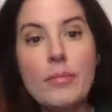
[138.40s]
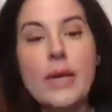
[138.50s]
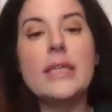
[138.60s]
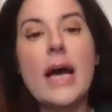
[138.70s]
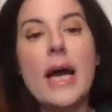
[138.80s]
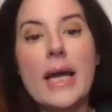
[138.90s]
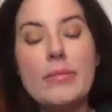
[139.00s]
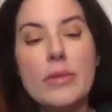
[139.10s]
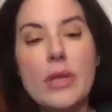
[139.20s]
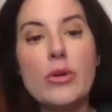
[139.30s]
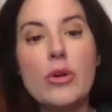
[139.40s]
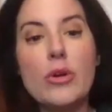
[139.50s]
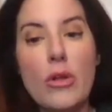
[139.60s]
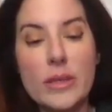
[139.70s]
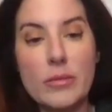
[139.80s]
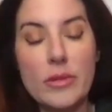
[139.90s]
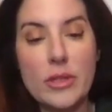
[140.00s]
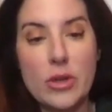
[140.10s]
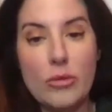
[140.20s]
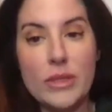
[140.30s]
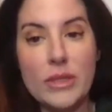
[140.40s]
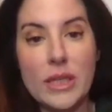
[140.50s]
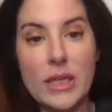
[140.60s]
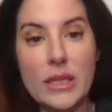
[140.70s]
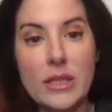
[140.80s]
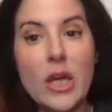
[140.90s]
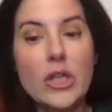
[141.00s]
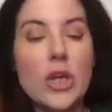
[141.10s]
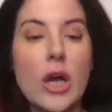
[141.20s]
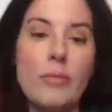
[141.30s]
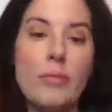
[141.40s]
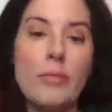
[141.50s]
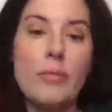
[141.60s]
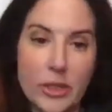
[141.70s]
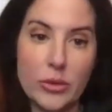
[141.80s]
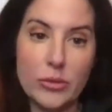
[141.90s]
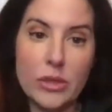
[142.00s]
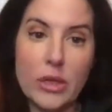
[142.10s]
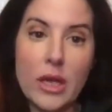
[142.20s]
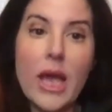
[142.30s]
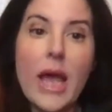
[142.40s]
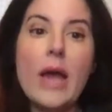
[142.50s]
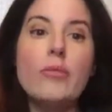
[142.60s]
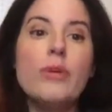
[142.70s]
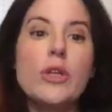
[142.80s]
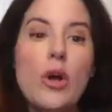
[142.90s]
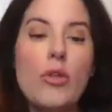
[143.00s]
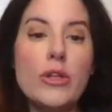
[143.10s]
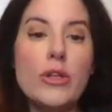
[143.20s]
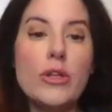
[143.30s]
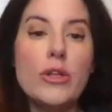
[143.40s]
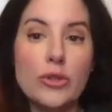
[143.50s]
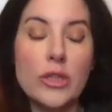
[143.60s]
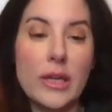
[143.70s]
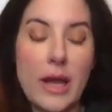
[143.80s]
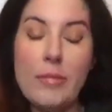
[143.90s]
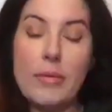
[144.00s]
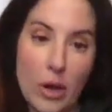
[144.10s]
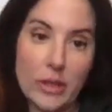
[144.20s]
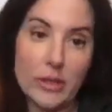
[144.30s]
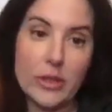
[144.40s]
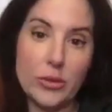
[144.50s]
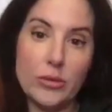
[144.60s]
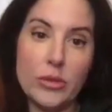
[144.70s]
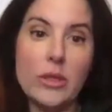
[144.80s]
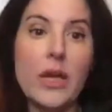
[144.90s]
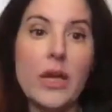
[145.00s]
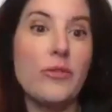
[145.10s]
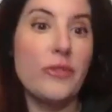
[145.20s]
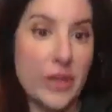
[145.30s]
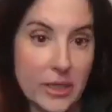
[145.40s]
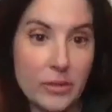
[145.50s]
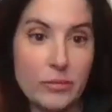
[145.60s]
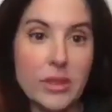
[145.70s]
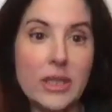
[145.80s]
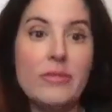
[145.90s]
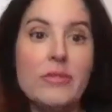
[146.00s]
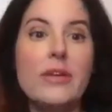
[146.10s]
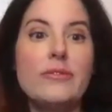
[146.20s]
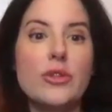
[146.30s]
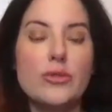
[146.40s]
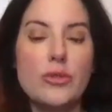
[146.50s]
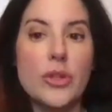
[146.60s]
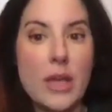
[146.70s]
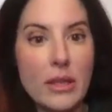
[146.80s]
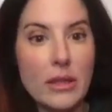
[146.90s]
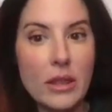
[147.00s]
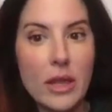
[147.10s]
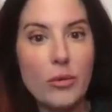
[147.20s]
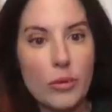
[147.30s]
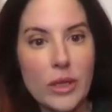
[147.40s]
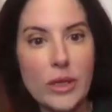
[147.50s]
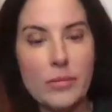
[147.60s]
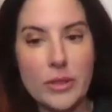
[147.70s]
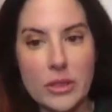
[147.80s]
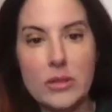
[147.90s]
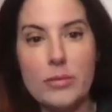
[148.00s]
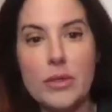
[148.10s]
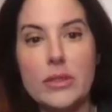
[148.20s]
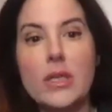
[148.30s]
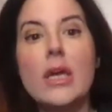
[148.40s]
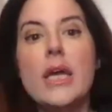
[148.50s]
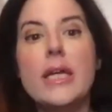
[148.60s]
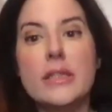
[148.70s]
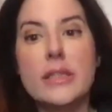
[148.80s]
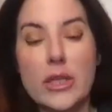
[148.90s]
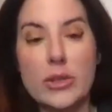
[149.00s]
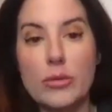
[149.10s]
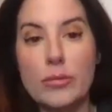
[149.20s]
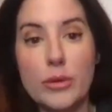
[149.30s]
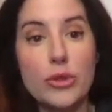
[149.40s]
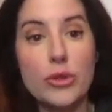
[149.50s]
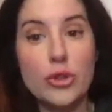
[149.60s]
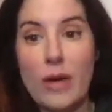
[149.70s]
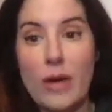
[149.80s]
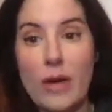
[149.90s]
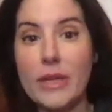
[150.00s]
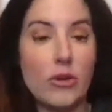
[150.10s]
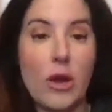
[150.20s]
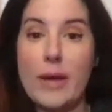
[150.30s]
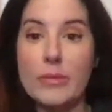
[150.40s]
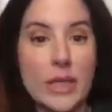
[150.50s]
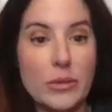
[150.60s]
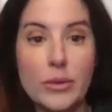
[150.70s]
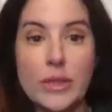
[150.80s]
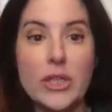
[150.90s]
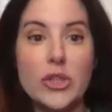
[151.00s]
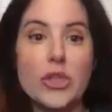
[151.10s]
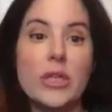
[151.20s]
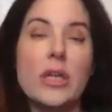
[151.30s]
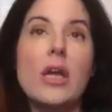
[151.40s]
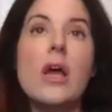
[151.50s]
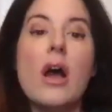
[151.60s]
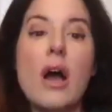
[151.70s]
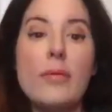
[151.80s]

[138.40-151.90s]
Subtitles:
But at the time, they were calling some of these homeless teens child prostitutes. And we know that children cannot be prostitutes. They are victims, even if children think that they are willing participants in sexual abuse, trafficking, crimes, and exploitation.